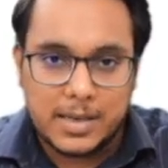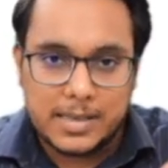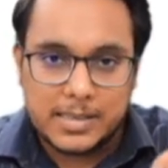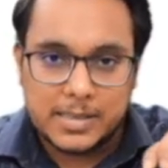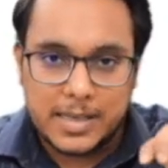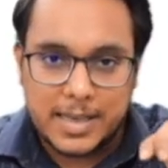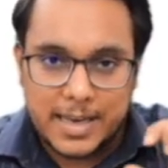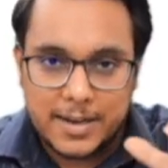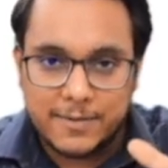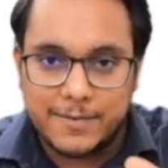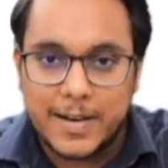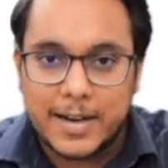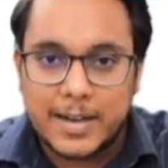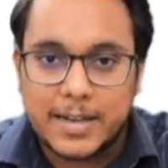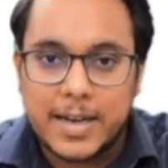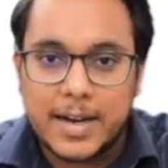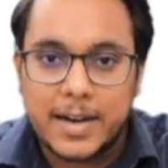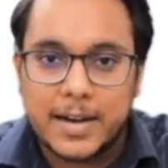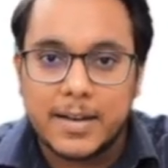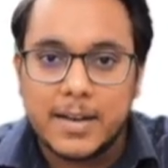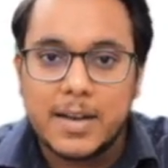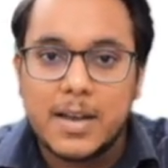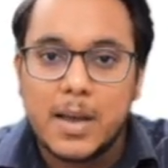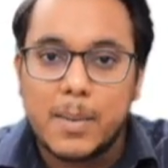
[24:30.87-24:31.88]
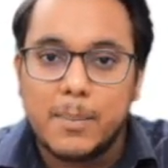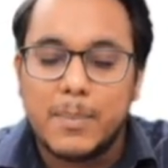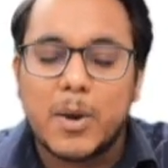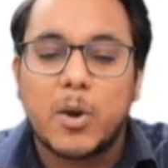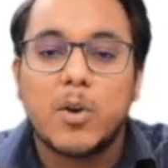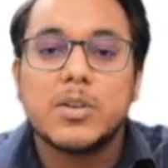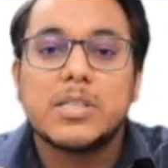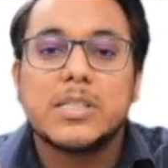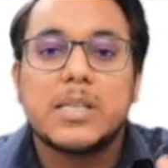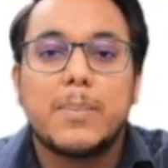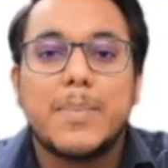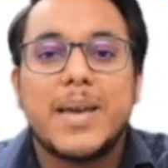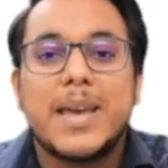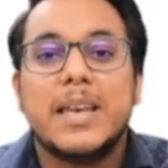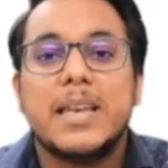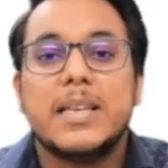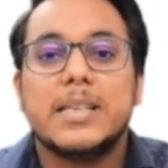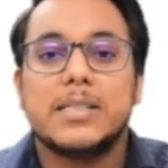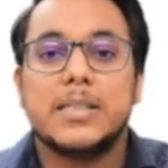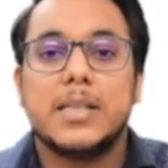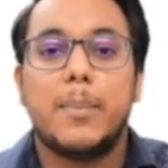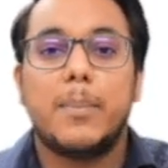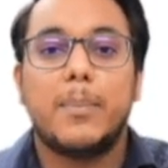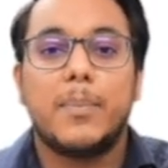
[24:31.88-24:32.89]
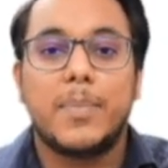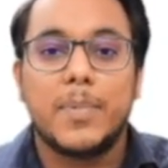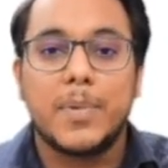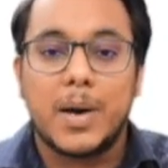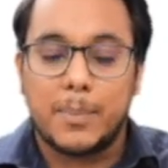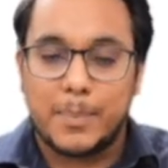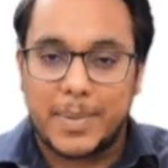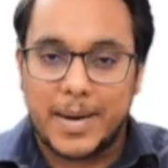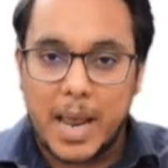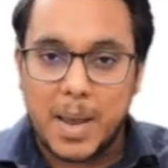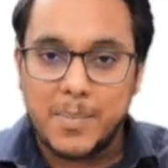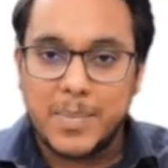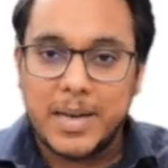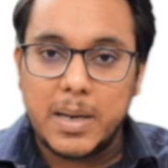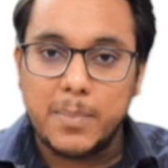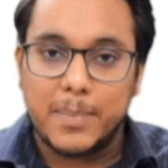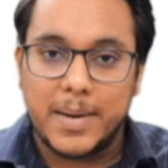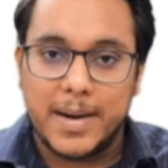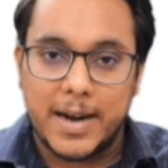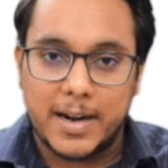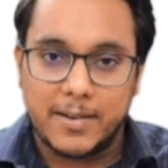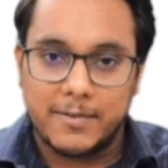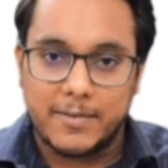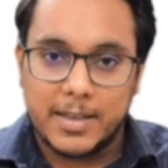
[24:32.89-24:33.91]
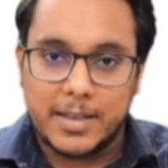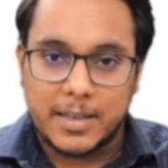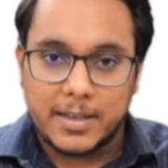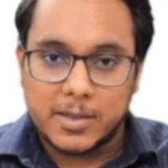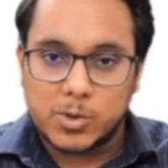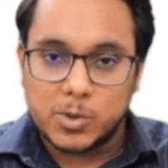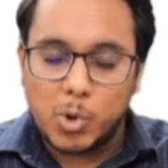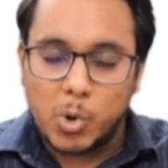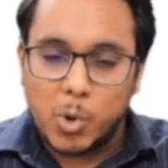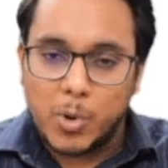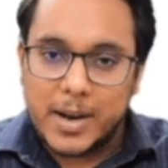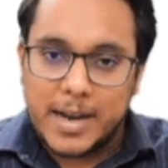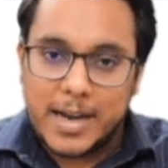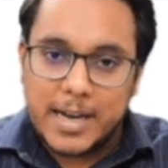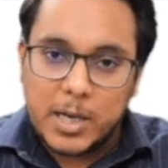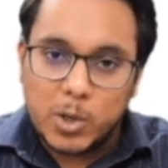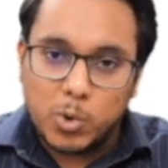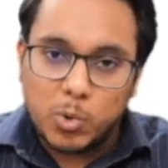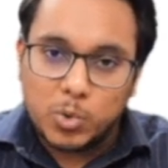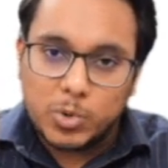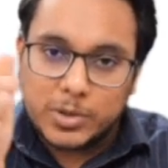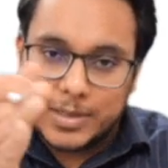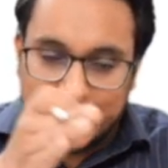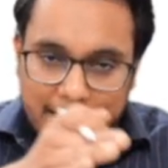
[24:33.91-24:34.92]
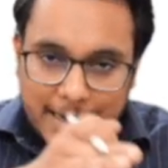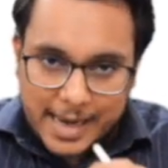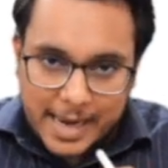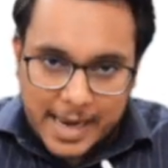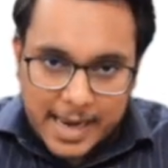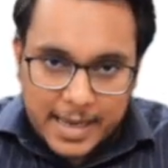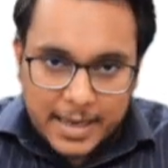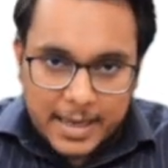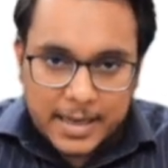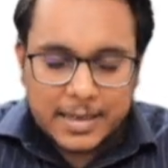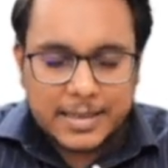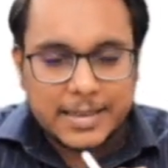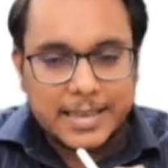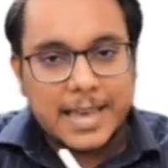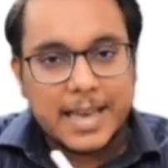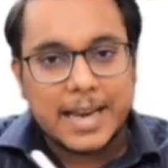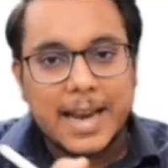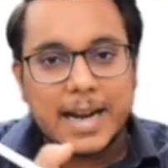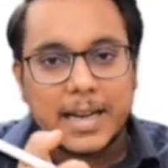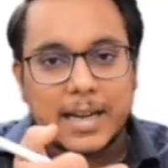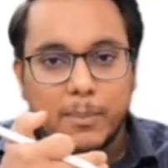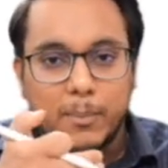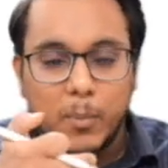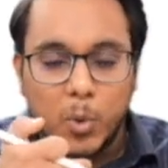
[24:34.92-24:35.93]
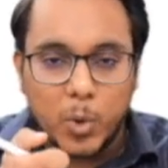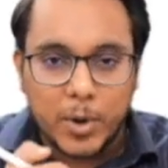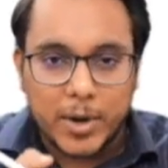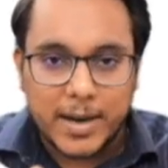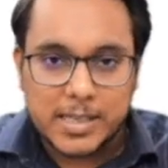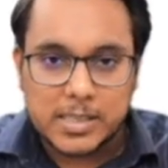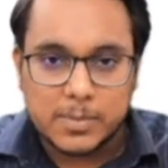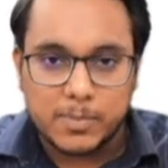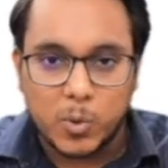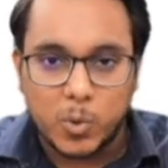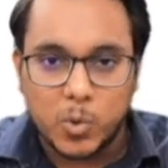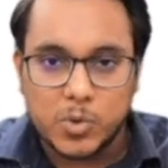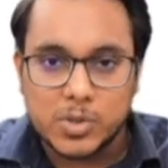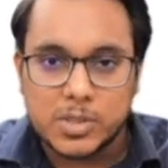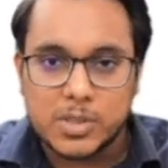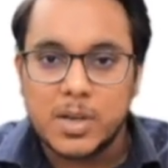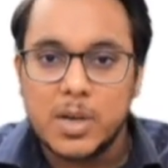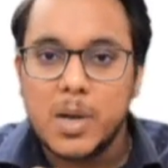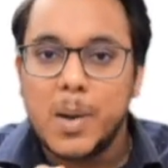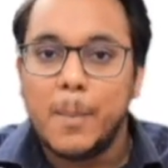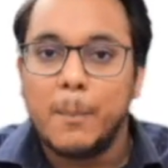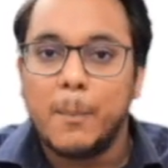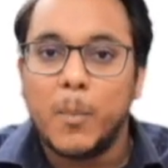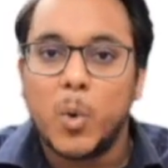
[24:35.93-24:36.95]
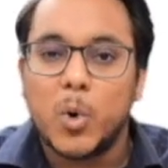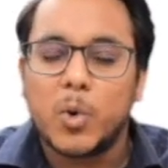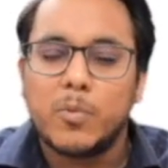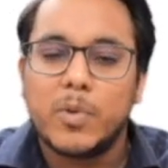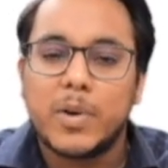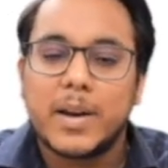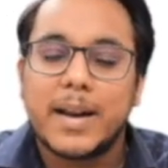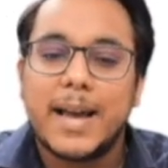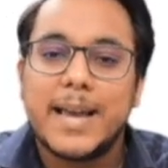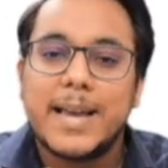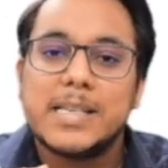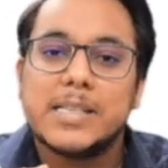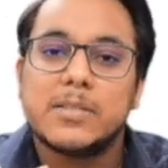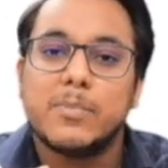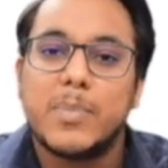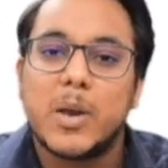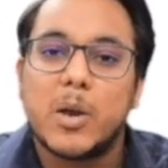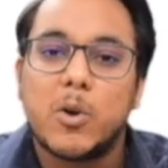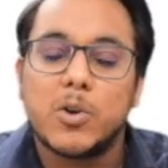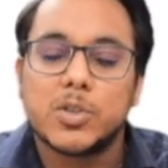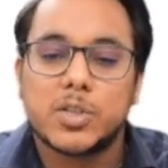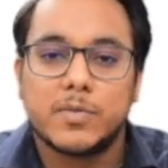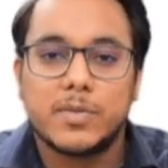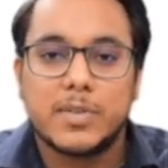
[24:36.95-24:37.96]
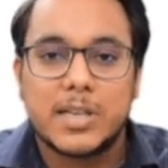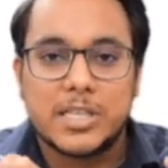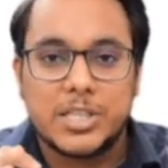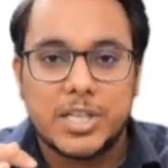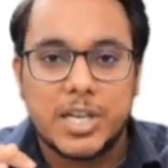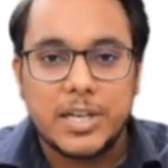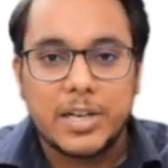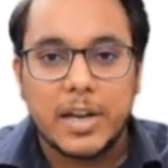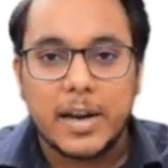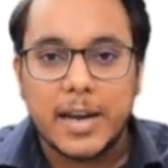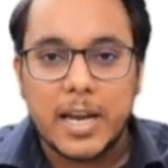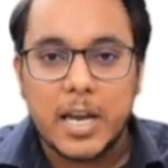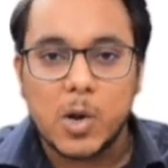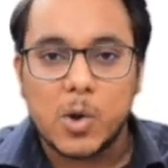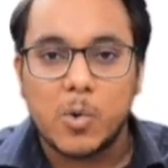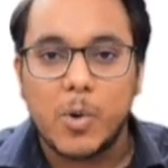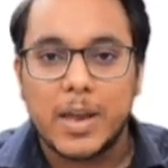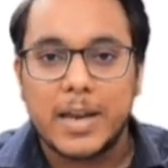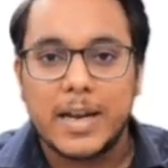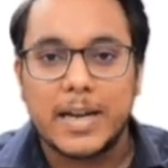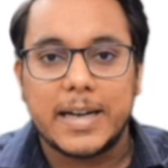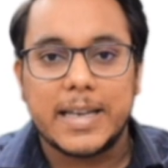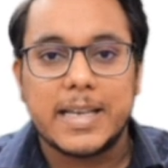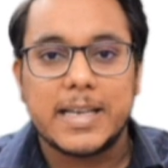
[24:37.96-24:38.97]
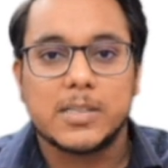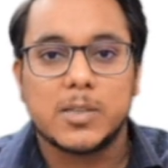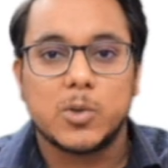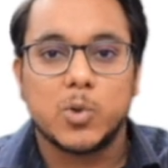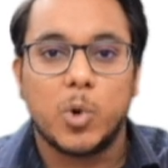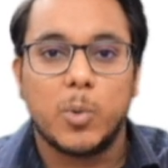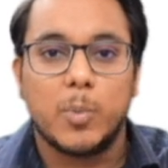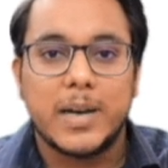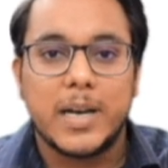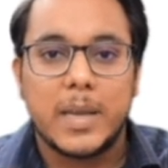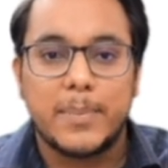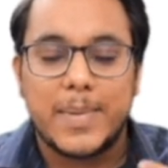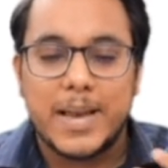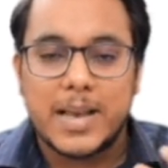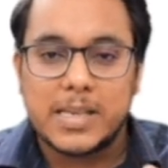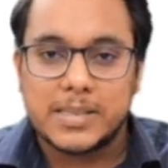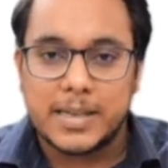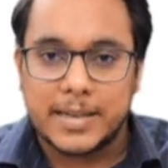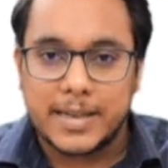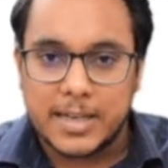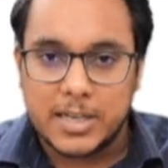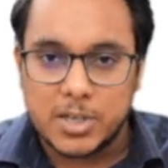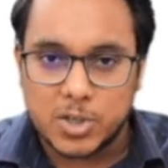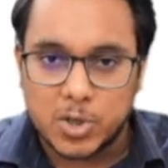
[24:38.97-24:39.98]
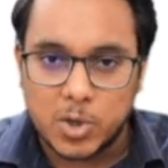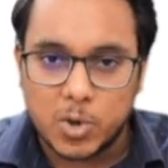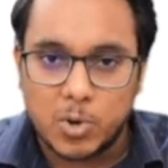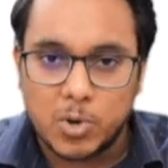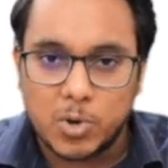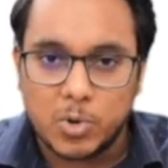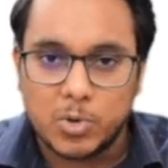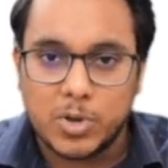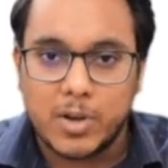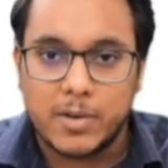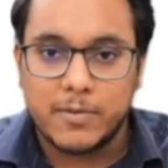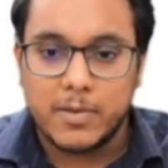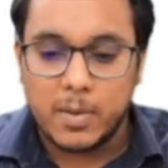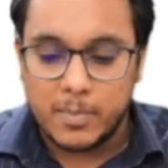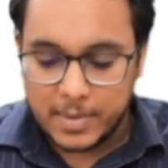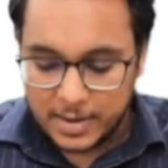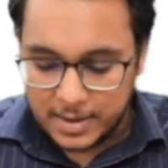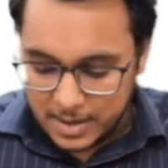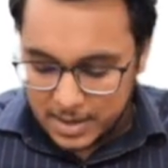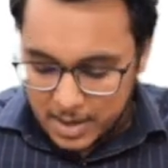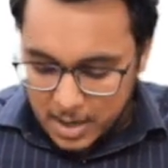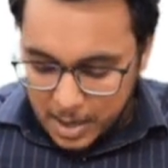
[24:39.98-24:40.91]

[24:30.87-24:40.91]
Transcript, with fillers: infected, because the male is the primary breadwinner. So into the care they get more exposed. Moreover guys, because of the gender inequalities, nobody pays attention on to the women,